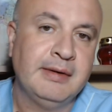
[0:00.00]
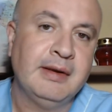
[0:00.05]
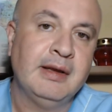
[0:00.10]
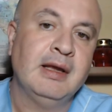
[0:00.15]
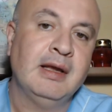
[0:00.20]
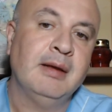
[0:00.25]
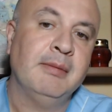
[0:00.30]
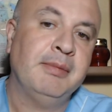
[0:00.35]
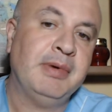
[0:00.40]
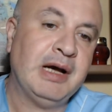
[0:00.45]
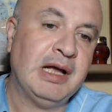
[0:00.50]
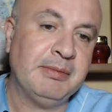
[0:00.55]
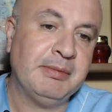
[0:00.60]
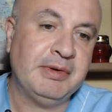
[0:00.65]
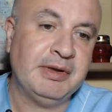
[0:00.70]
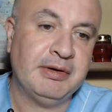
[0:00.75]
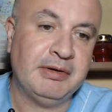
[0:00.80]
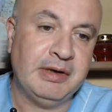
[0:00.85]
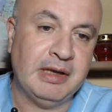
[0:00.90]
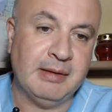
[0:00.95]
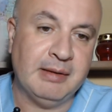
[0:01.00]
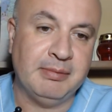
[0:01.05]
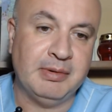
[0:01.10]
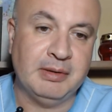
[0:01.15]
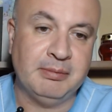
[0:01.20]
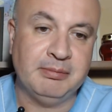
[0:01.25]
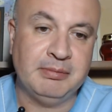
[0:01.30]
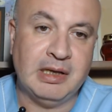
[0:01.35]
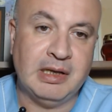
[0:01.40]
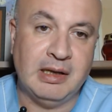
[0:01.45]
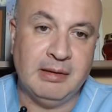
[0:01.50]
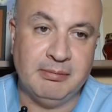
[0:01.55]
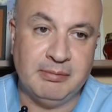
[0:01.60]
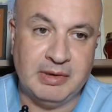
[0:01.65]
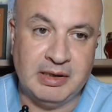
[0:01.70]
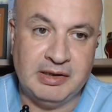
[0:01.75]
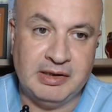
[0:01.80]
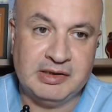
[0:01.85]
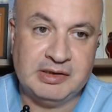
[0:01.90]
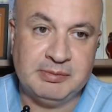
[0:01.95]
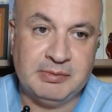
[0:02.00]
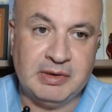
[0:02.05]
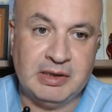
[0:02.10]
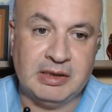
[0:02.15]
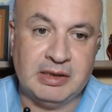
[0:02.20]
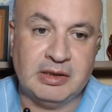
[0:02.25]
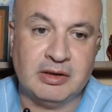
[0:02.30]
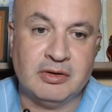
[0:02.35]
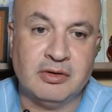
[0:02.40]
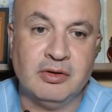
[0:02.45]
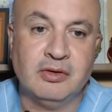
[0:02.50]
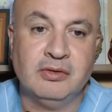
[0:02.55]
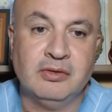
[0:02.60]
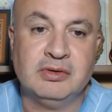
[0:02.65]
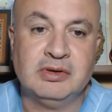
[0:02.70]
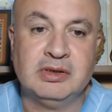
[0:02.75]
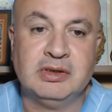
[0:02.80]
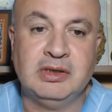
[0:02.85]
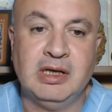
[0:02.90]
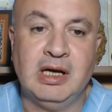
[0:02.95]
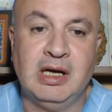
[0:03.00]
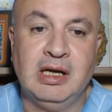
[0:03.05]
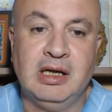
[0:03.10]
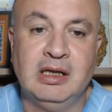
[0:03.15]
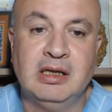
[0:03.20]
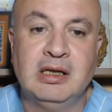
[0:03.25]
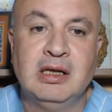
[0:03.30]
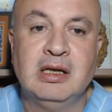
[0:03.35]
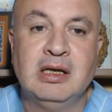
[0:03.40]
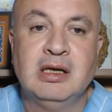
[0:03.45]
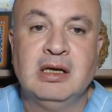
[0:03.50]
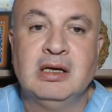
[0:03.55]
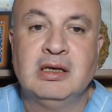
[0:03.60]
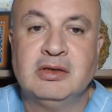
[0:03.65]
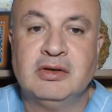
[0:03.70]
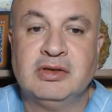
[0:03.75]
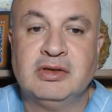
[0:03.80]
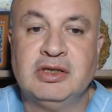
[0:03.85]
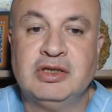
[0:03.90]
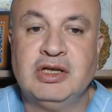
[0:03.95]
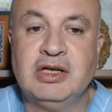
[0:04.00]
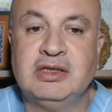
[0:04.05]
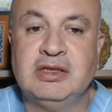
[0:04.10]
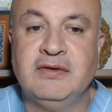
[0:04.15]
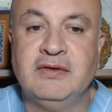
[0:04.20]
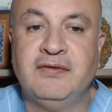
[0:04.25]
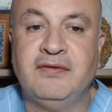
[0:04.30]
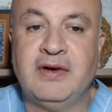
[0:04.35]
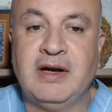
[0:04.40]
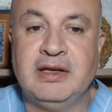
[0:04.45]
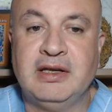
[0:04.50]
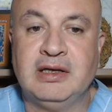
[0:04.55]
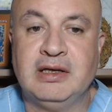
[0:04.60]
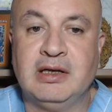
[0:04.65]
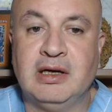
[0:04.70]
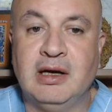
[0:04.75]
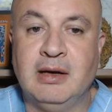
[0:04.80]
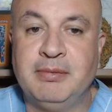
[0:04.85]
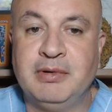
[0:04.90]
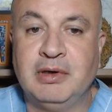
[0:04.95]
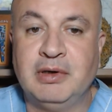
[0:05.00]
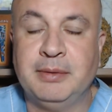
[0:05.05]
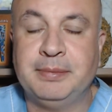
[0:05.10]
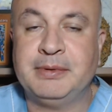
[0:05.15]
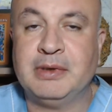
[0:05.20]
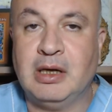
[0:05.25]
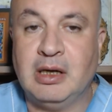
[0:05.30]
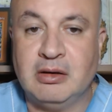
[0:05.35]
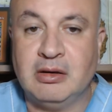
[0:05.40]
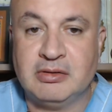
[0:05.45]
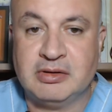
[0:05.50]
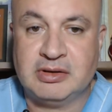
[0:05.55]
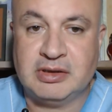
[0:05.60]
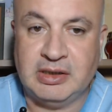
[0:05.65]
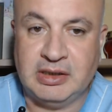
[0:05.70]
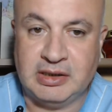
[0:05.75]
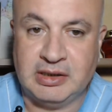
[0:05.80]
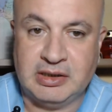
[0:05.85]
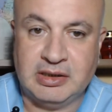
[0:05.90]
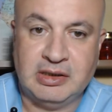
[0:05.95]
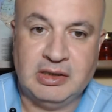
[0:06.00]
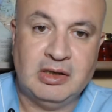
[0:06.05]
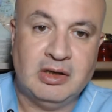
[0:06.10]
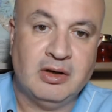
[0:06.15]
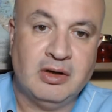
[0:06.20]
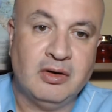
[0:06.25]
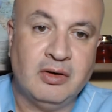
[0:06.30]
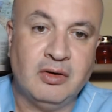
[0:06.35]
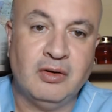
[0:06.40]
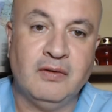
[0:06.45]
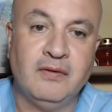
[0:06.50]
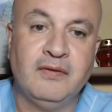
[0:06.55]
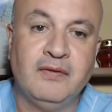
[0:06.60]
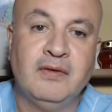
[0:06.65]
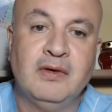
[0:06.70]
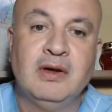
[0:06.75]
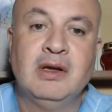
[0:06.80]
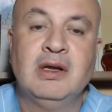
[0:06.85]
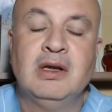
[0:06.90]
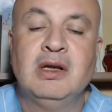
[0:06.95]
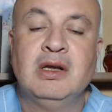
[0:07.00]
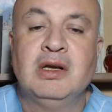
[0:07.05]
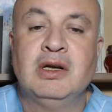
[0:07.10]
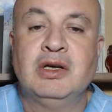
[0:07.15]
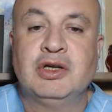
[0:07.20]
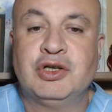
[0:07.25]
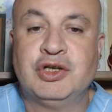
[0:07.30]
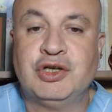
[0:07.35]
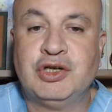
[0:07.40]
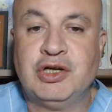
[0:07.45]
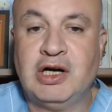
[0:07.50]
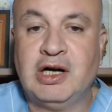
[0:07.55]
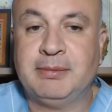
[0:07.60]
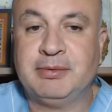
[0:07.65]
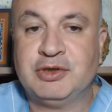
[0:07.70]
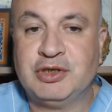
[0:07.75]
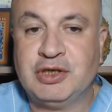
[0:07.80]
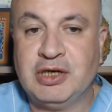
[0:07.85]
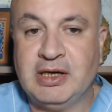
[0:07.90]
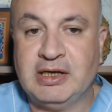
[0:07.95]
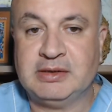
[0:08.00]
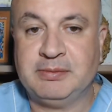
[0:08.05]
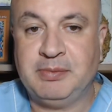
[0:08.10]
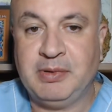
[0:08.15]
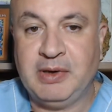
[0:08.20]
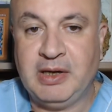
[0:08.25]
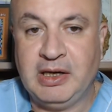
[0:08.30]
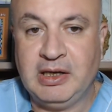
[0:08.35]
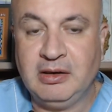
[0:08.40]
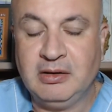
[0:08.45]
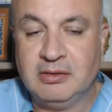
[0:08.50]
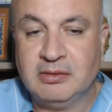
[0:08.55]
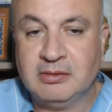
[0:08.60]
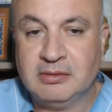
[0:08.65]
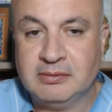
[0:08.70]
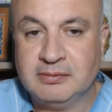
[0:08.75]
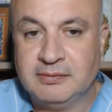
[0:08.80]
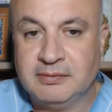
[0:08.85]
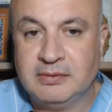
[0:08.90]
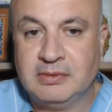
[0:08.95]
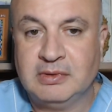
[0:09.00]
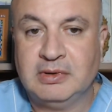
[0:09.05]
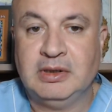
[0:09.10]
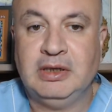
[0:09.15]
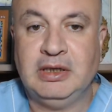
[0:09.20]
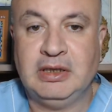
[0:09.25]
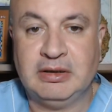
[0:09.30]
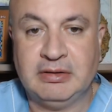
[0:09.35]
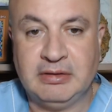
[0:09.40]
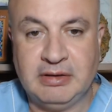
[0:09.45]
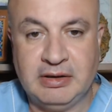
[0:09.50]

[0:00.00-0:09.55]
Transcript: Pulmonary embolism, another cause, So suggestive finding: abrupt onset of sharp chest pain, increased